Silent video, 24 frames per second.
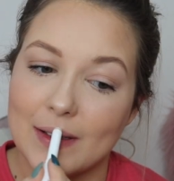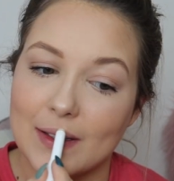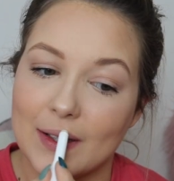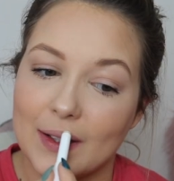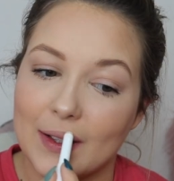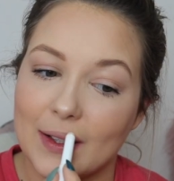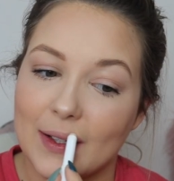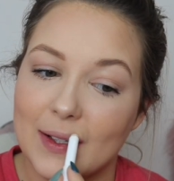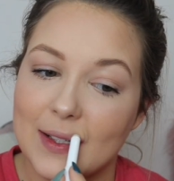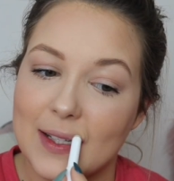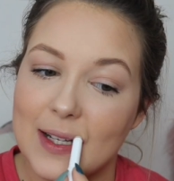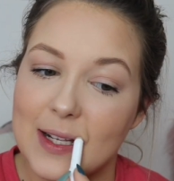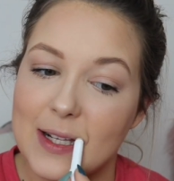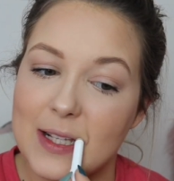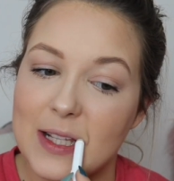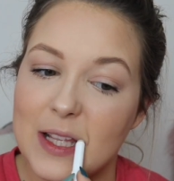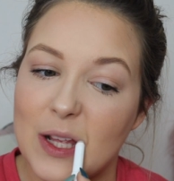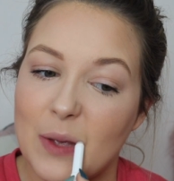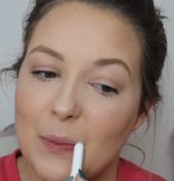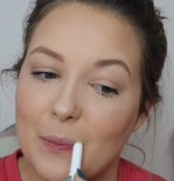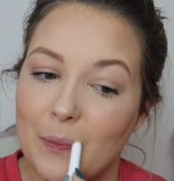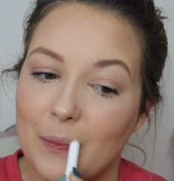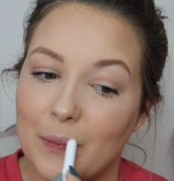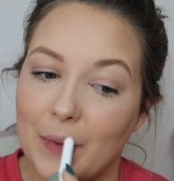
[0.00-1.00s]
So this is
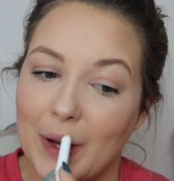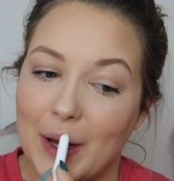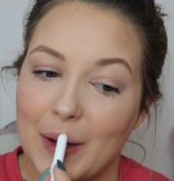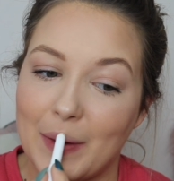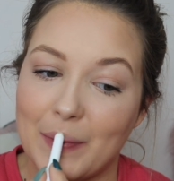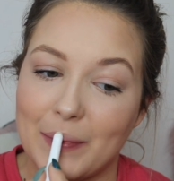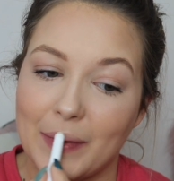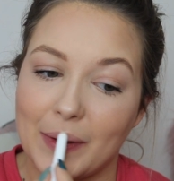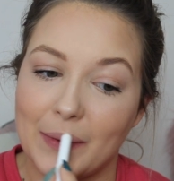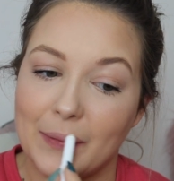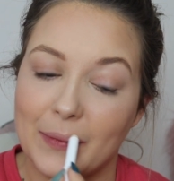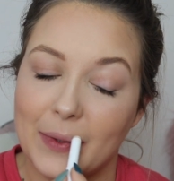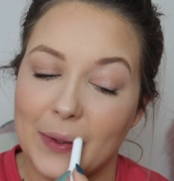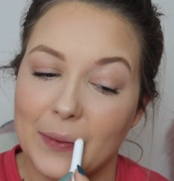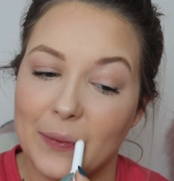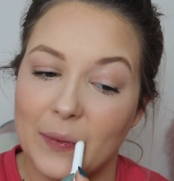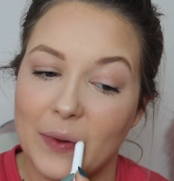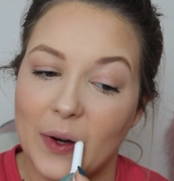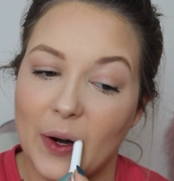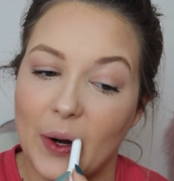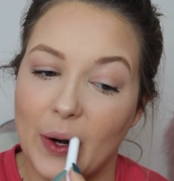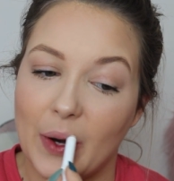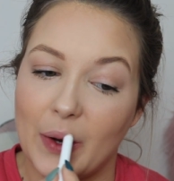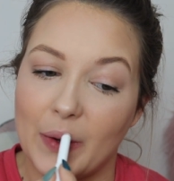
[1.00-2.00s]
the matte plumping
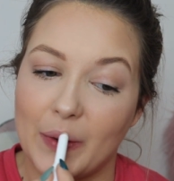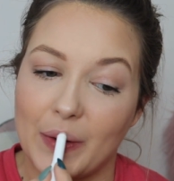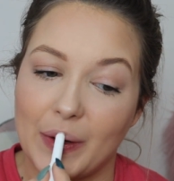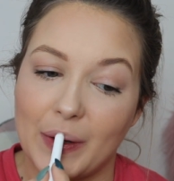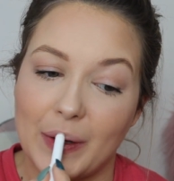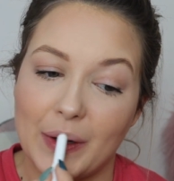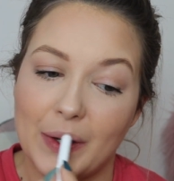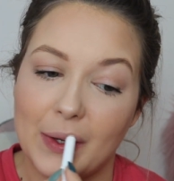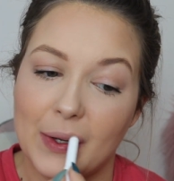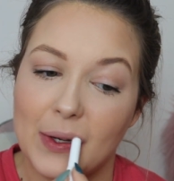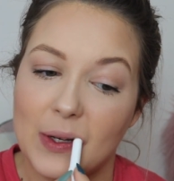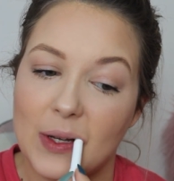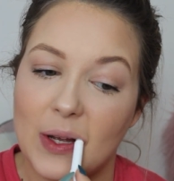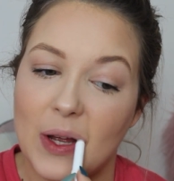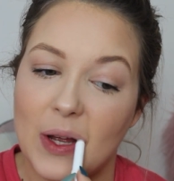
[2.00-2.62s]
primer.